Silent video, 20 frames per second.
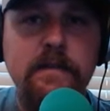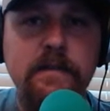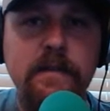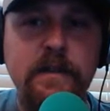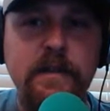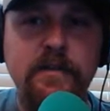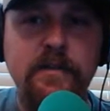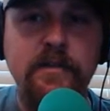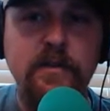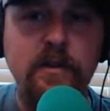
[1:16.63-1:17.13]

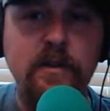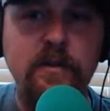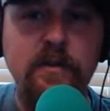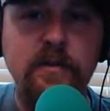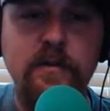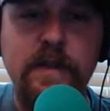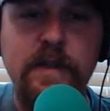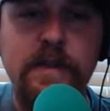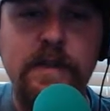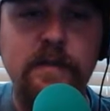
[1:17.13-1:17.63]

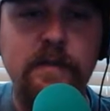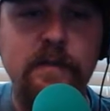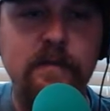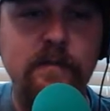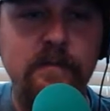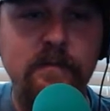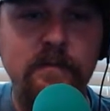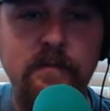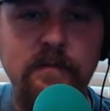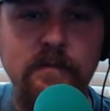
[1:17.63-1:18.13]
Joe and
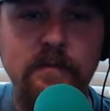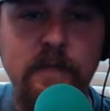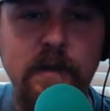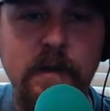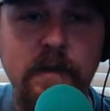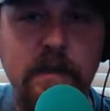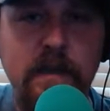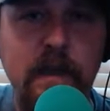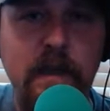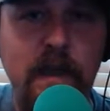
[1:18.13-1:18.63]

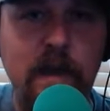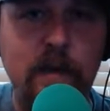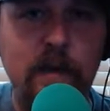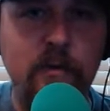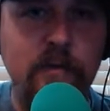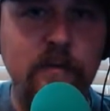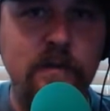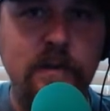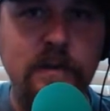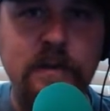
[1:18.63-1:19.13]

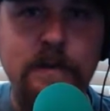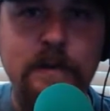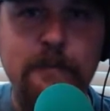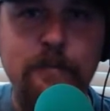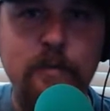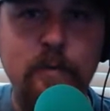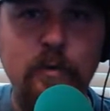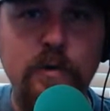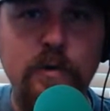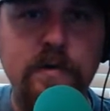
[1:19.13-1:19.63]
Cameron
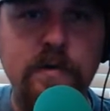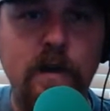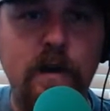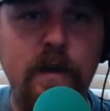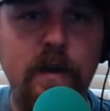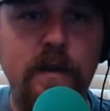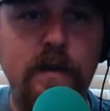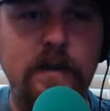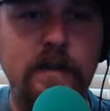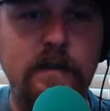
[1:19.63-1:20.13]
were
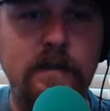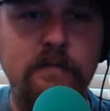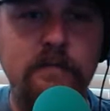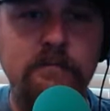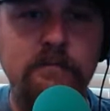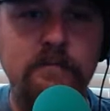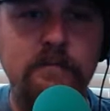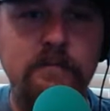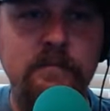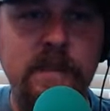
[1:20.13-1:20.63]
talking
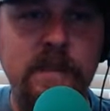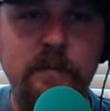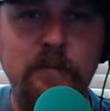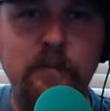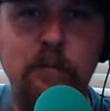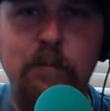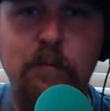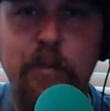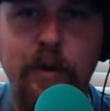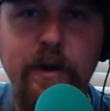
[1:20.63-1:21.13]

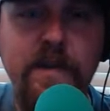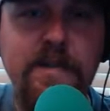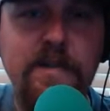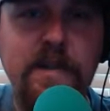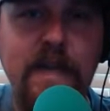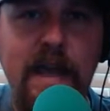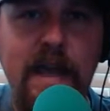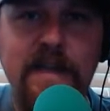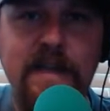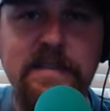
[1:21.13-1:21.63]
in British
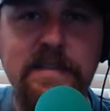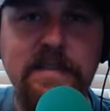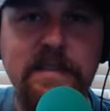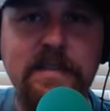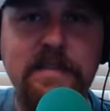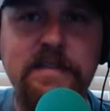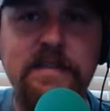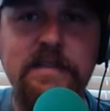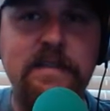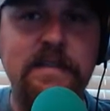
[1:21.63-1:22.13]

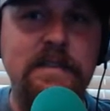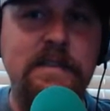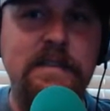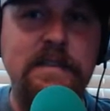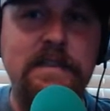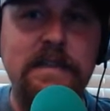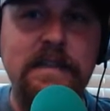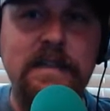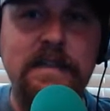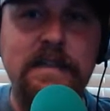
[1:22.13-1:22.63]
accents,
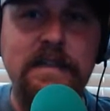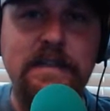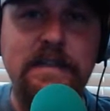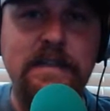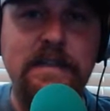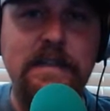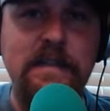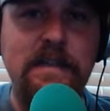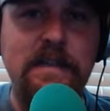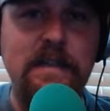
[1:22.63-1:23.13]
and
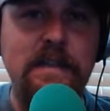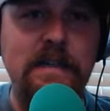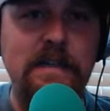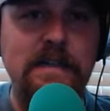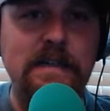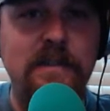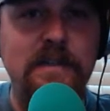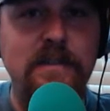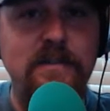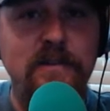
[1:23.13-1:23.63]

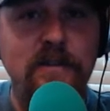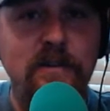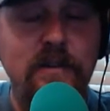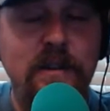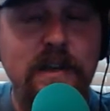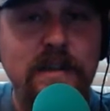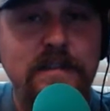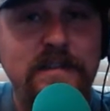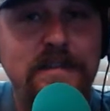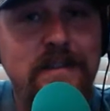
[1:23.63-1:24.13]
then Joe
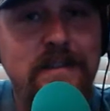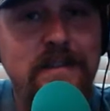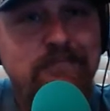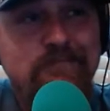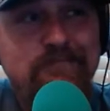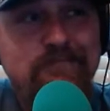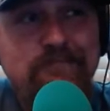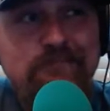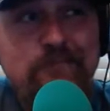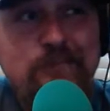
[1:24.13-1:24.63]
asked,
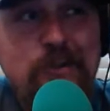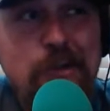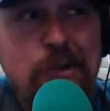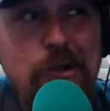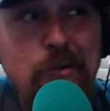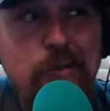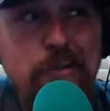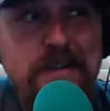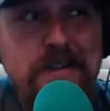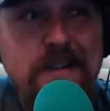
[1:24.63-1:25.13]
"Do you
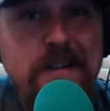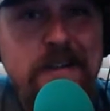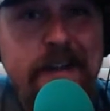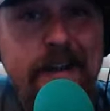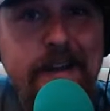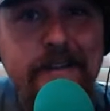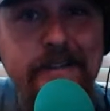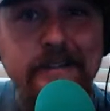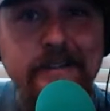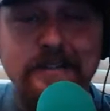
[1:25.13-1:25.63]
know Pig Latin?"